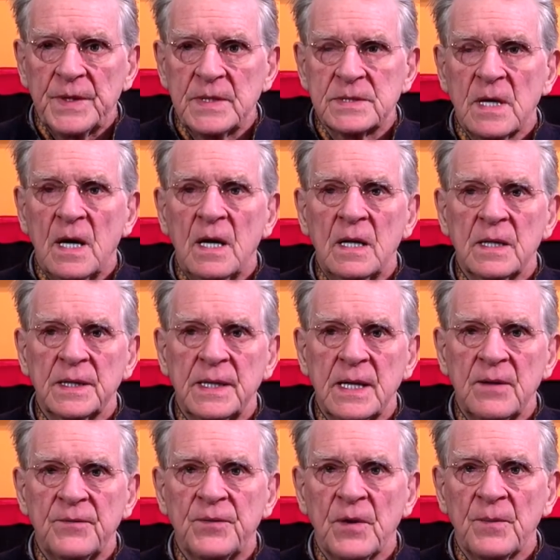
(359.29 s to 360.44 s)
is a
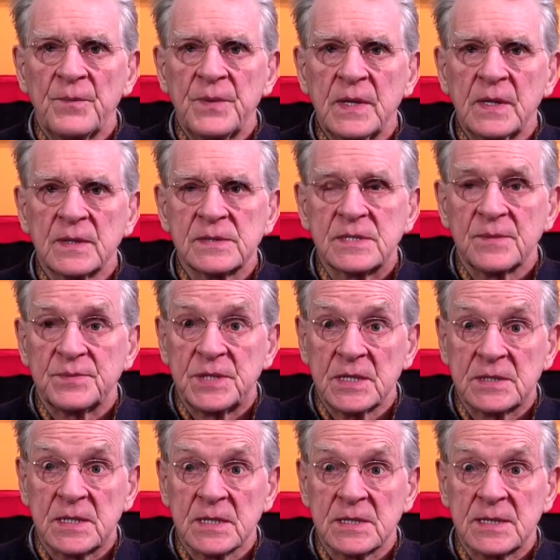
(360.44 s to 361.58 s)
holiday from being a
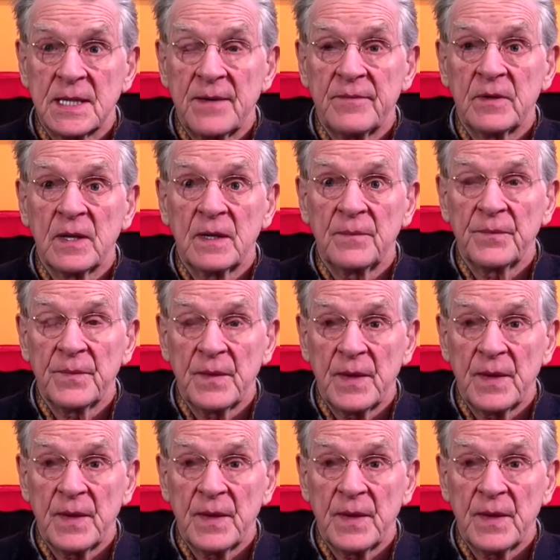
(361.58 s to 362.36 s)
subsistence level